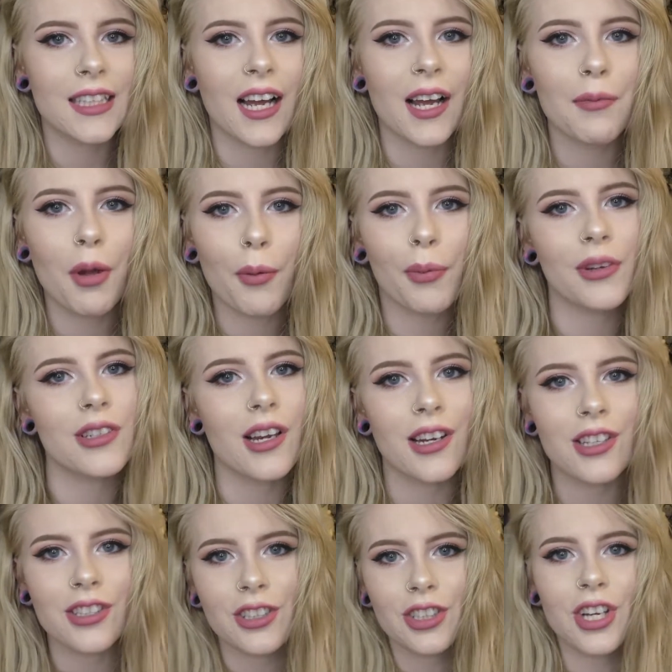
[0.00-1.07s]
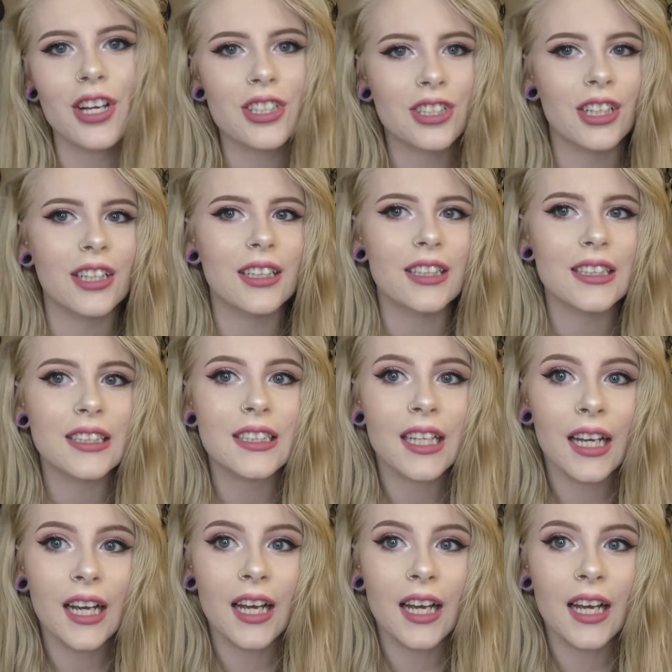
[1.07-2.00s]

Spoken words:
I'm open to any suggestions.